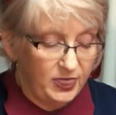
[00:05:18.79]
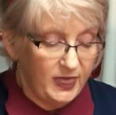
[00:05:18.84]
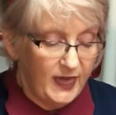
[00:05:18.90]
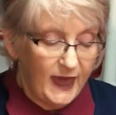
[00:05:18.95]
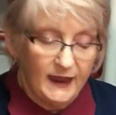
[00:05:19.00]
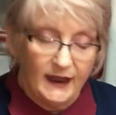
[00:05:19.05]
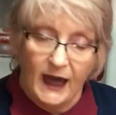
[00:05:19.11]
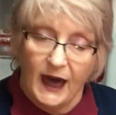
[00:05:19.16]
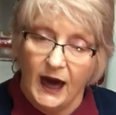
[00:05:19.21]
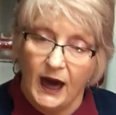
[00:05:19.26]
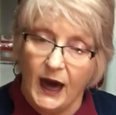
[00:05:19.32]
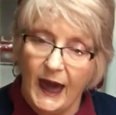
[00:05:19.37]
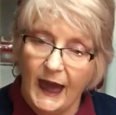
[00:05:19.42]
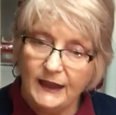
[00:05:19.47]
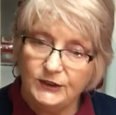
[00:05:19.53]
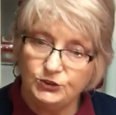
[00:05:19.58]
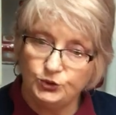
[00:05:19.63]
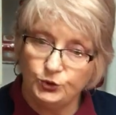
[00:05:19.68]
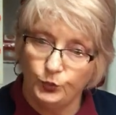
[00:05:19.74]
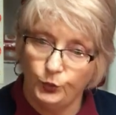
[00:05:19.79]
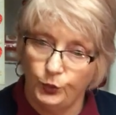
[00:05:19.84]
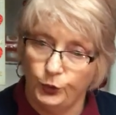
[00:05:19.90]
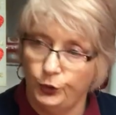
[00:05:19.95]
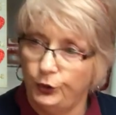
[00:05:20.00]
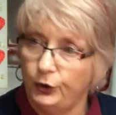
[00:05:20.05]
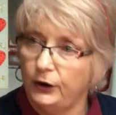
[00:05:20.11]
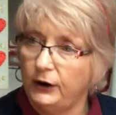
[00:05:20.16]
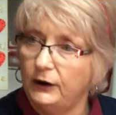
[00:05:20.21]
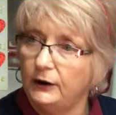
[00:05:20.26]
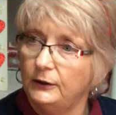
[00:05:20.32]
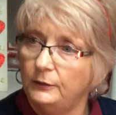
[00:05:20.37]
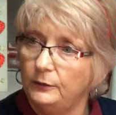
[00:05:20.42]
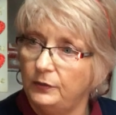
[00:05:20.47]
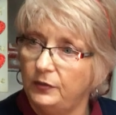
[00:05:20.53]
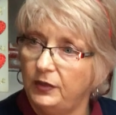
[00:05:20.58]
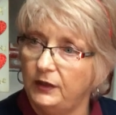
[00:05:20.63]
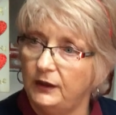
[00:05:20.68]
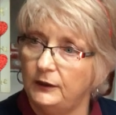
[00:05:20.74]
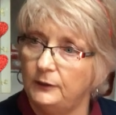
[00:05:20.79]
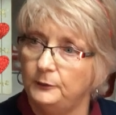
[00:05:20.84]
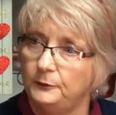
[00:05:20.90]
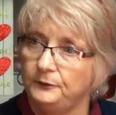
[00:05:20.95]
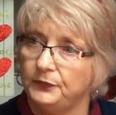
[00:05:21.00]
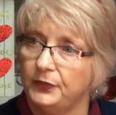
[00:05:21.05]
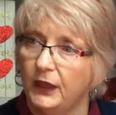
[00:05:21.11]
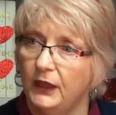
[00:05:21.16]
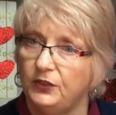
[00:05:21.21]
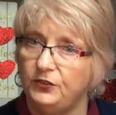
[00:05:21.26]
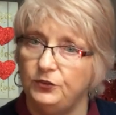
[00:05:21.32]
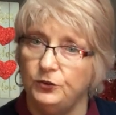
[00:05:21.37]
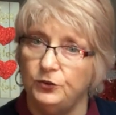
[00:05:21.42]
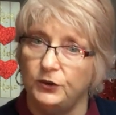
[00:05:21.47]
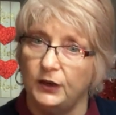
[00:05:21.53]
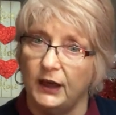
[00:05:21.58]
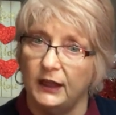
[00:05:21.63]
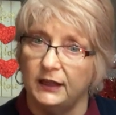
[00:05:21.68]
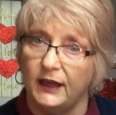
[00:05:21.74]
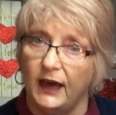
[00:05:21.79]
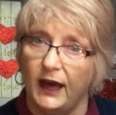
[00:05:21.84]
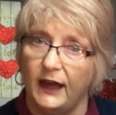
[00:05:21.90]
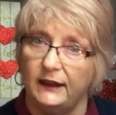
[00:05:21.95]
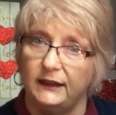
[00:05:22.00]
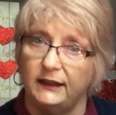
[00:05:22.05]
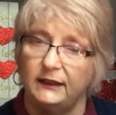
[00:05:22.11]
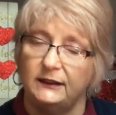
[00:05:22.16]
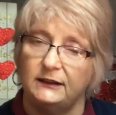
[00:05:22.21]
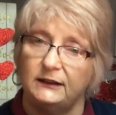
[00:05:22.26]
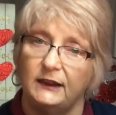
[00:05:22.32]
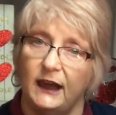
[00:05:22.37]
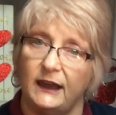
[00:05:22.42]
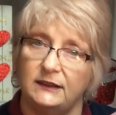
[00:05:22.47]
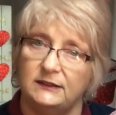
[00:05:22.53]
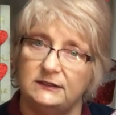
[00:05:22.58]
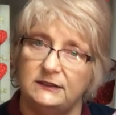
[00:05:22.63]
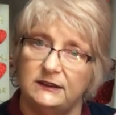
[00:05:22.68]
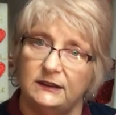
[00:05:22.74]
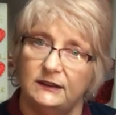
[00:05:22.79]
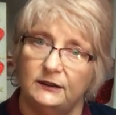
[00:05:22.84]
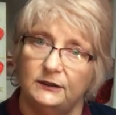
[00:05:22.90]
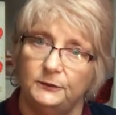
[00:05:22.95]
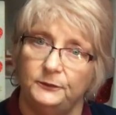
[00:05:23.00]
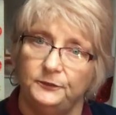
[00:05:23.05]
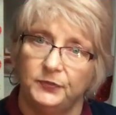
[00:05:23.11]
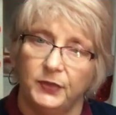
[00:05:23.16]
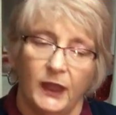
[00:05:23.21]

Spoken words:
That hides your work then, so you can kind of get an idea.